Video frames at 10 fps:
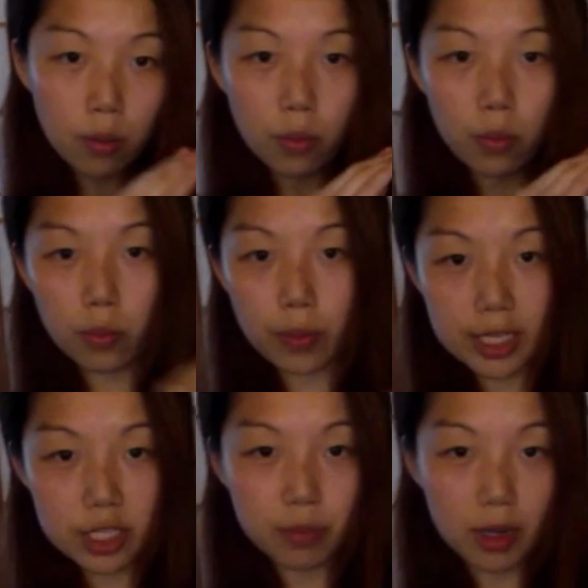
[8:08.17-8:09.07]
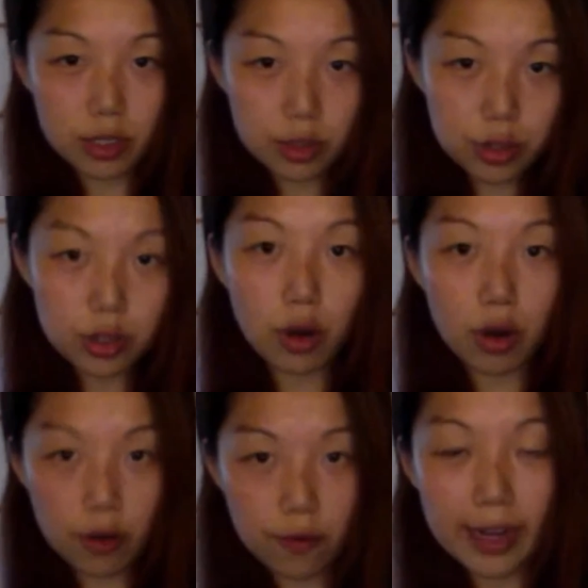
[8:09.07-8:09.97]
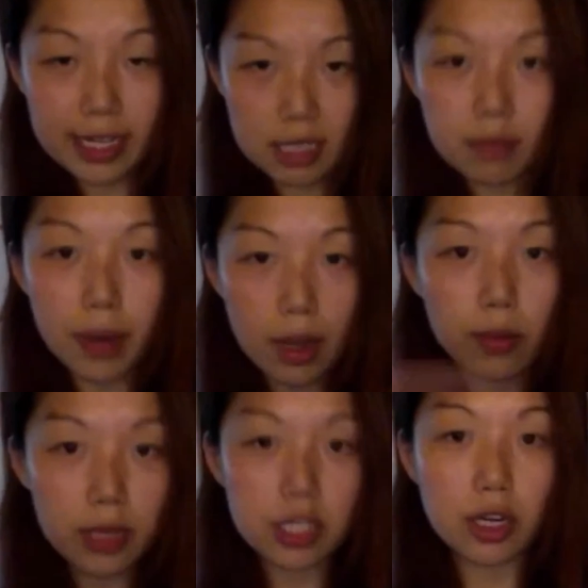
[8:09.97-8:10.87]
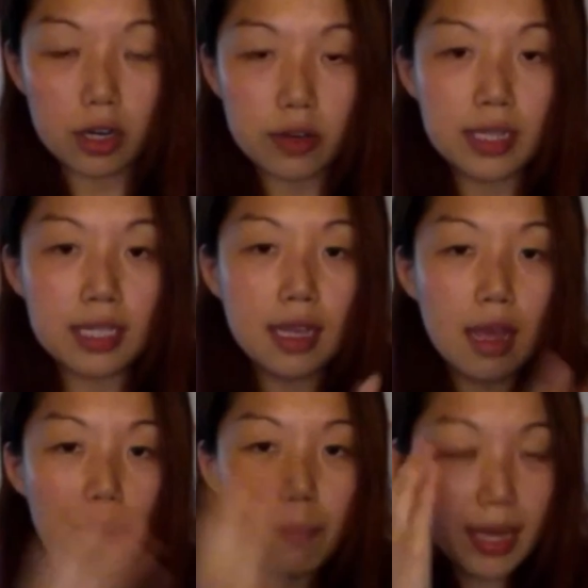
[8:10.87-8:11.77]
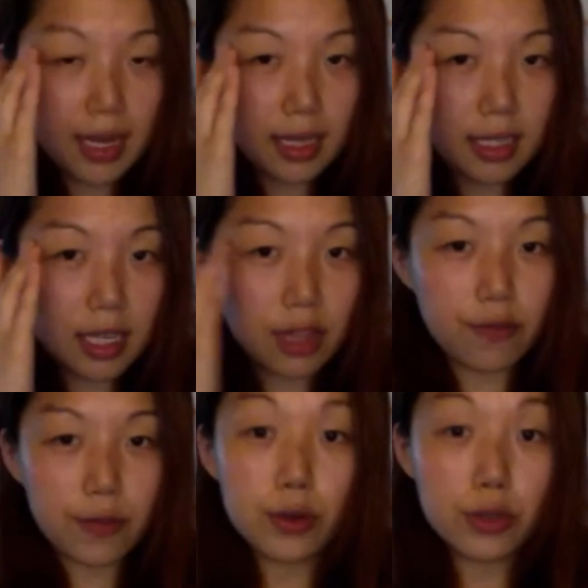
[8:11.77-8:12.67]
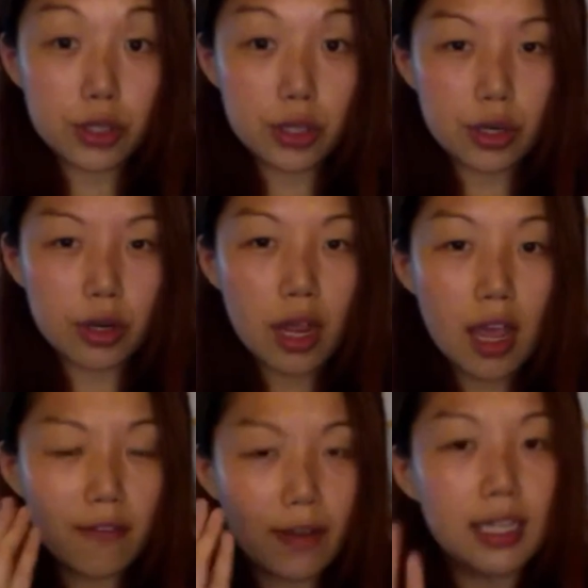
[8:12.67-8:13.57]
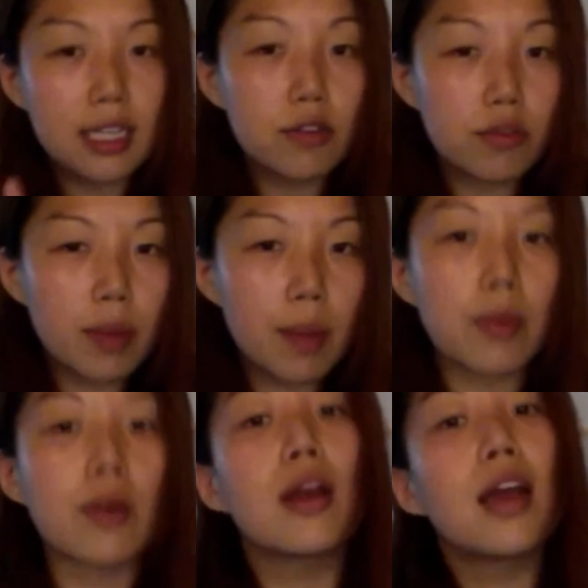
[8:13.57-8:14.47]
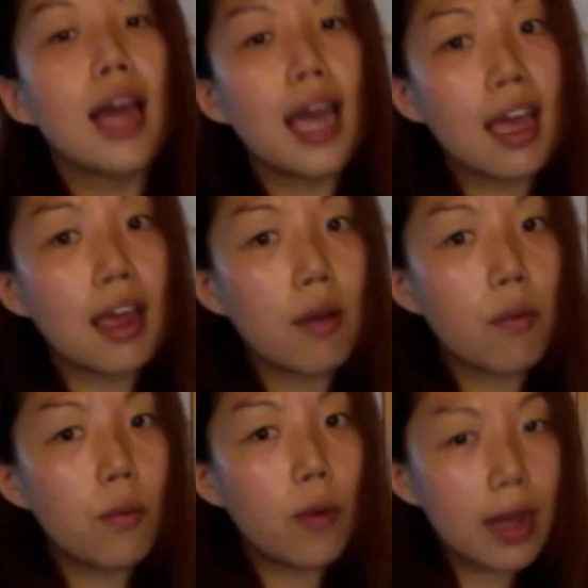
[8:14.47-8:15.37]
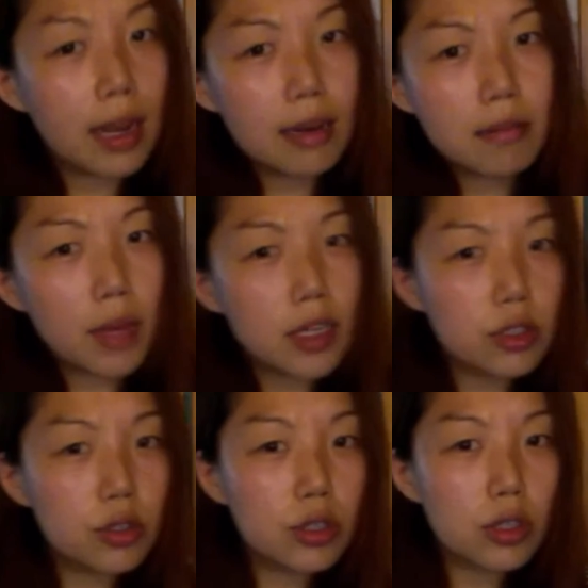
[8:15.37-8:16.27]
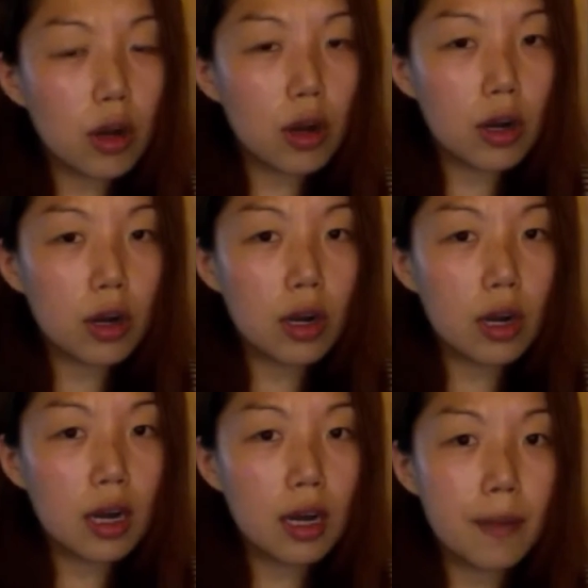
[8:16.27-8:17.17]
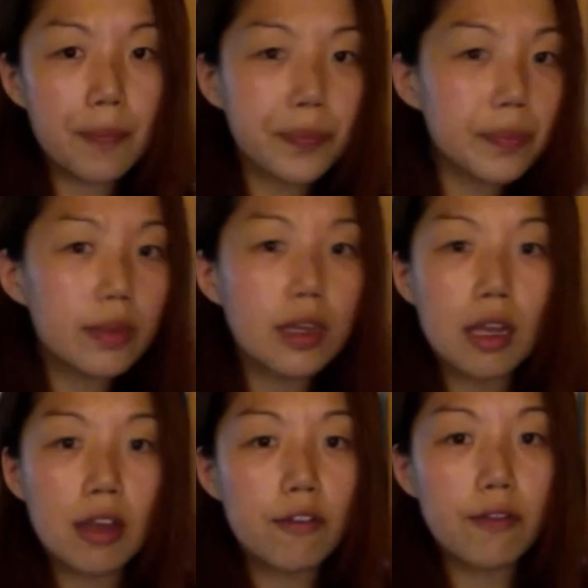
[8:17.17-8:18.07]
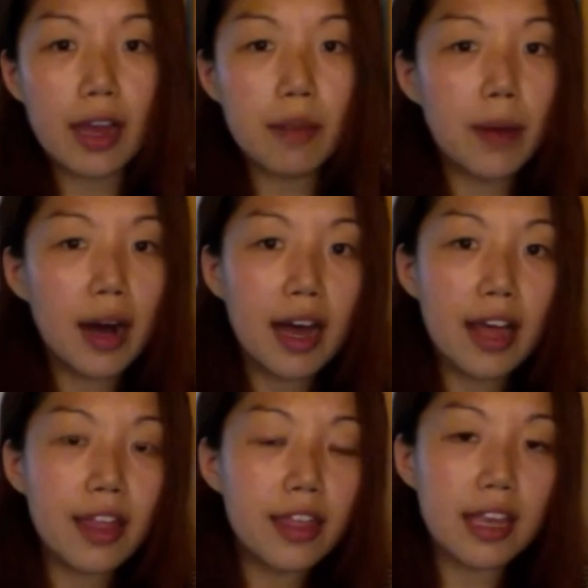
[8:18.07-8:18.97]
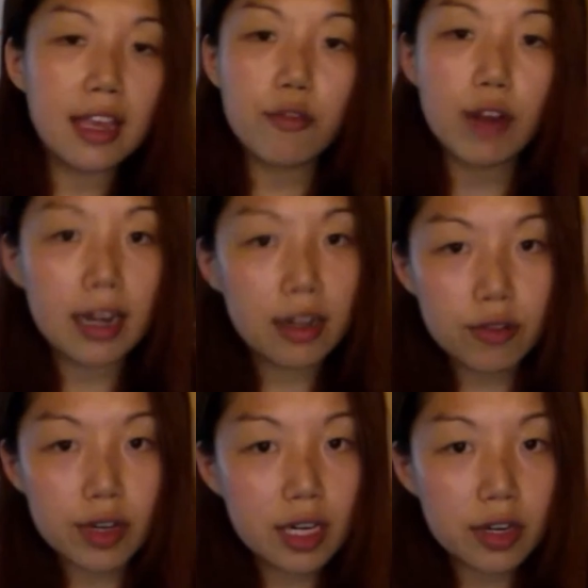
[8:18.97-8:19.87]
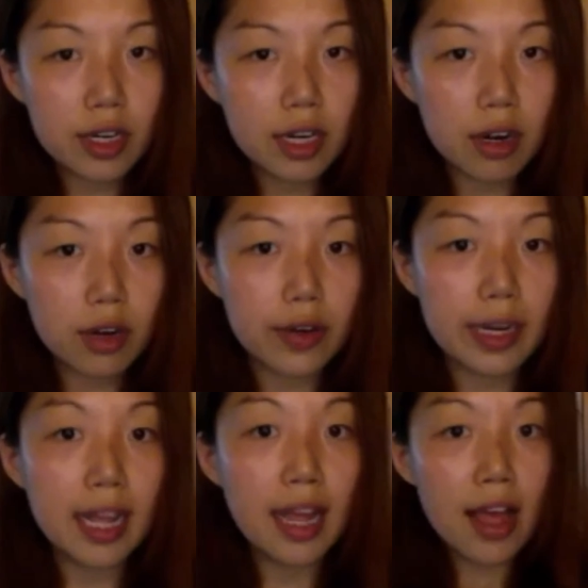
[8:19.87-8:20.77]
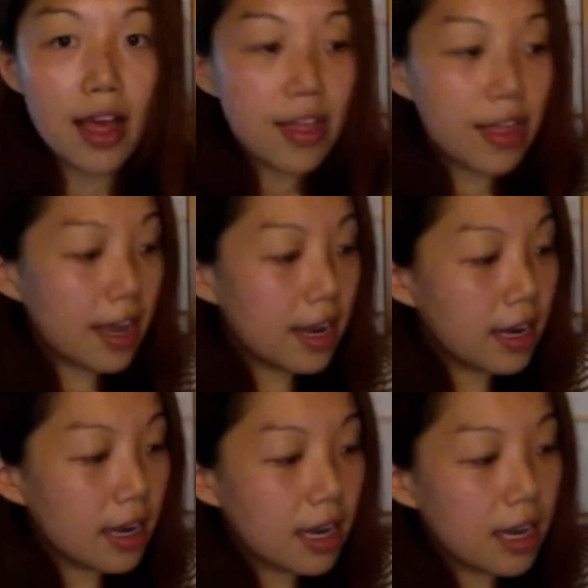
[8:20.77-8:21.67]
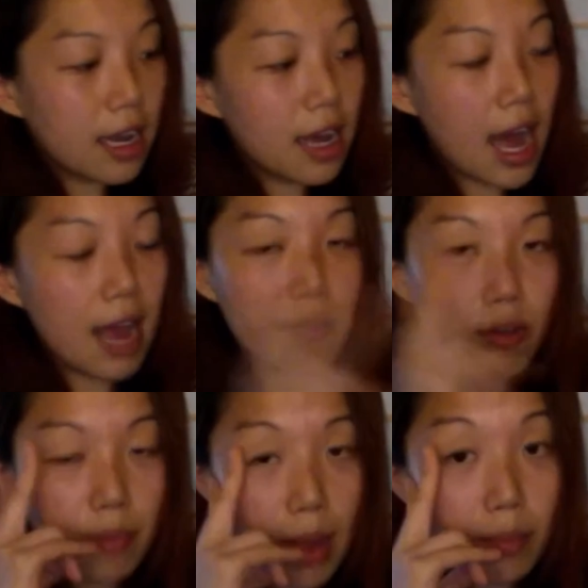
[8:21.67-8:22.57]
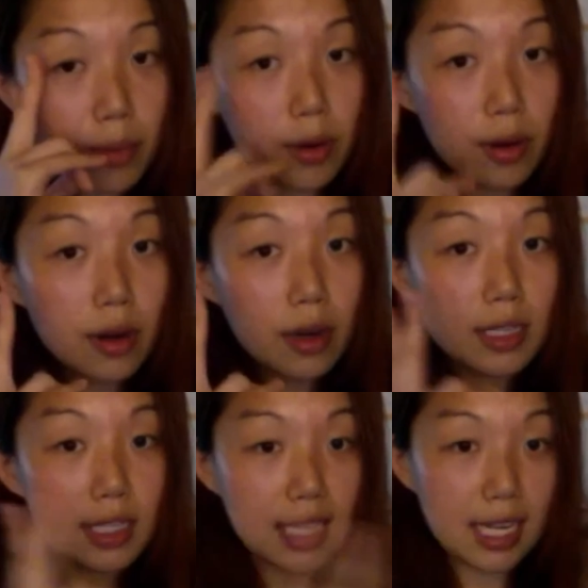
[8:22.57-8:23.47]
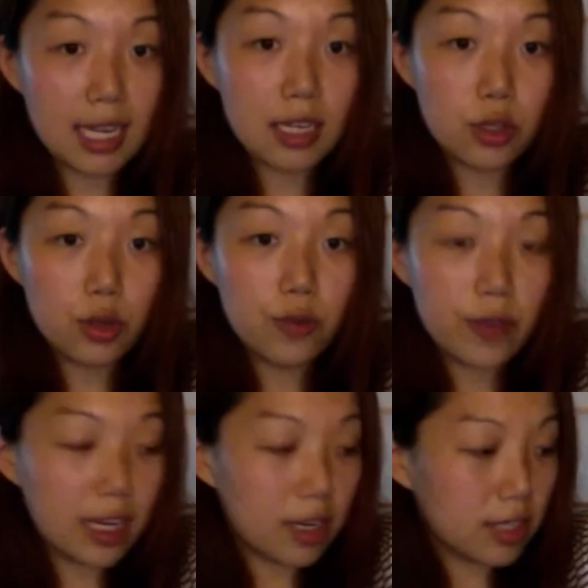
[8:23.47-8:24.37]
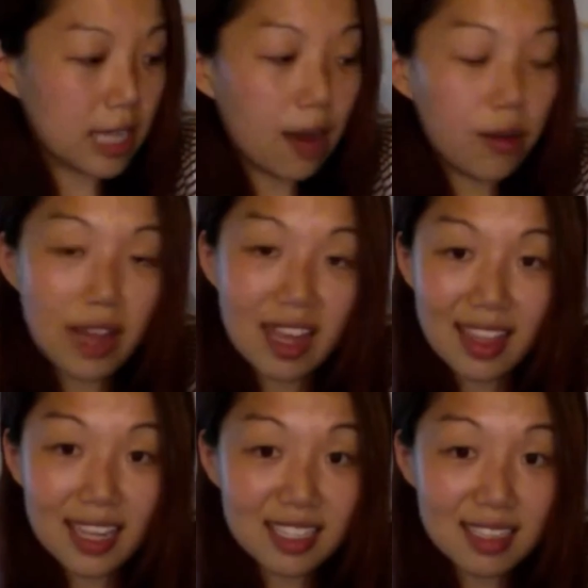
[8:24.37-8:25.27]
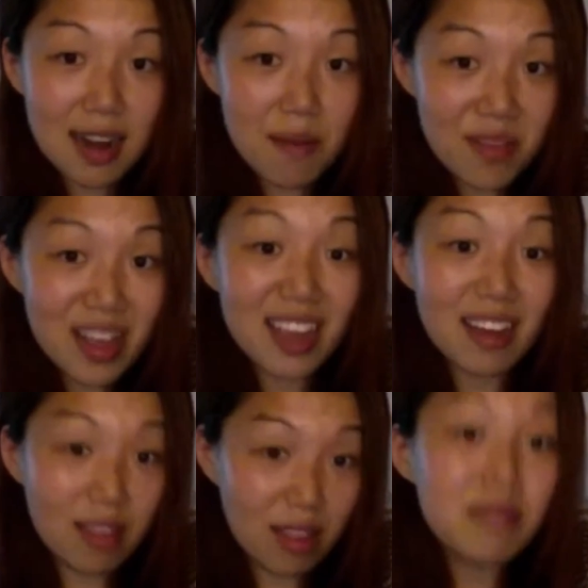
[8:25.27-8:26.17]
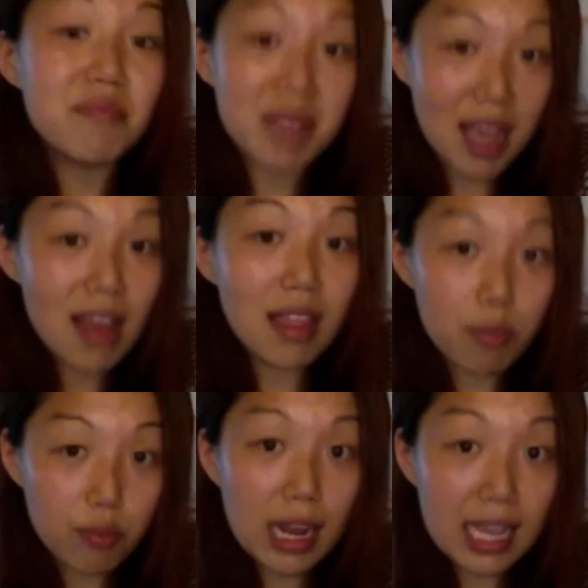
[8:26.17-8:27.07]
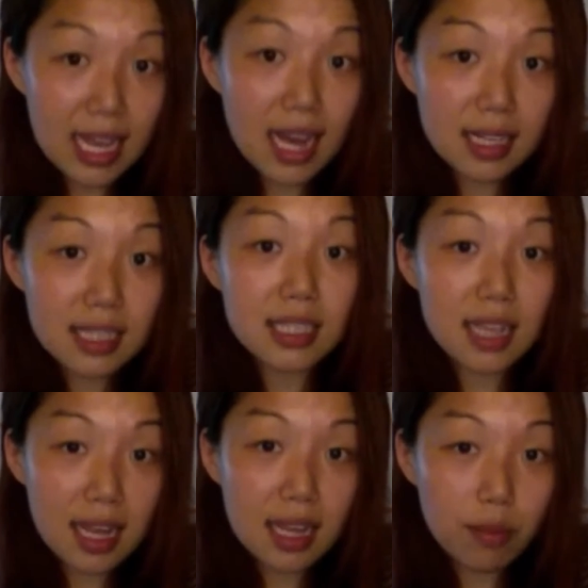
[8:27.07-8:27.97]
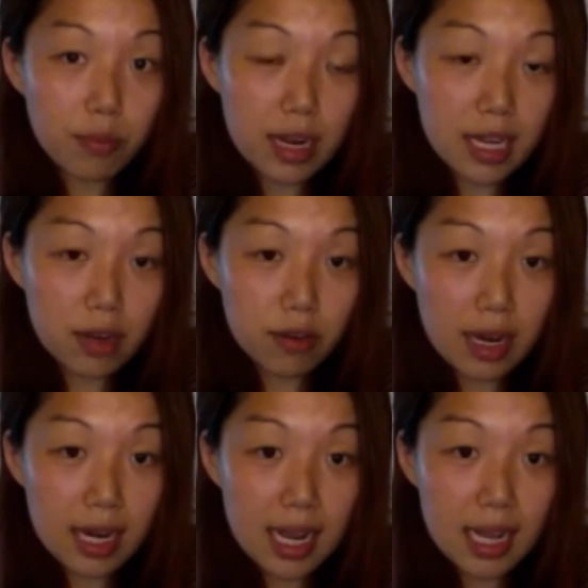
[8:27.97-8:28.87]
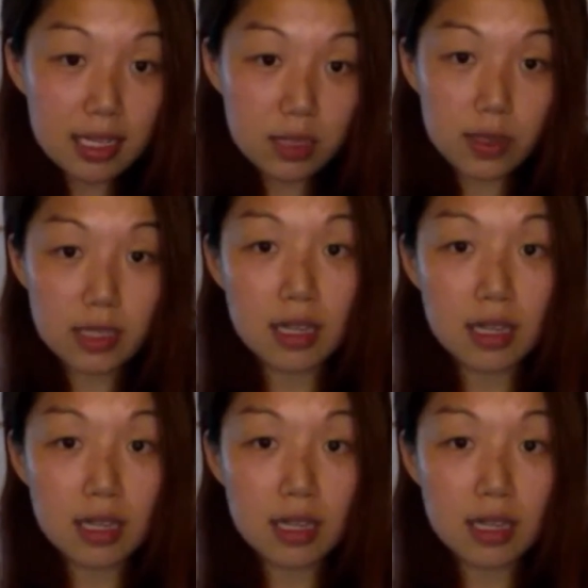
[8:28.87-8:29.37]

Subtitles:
which muscles are affected by which arteries, because in the future, if I need to remember, hey, what muscles are fed by the radial recurrent artery, then I remember sticking 2 fingers out like this, and I'm like, yeah, the brachialis and the brachioradialis was.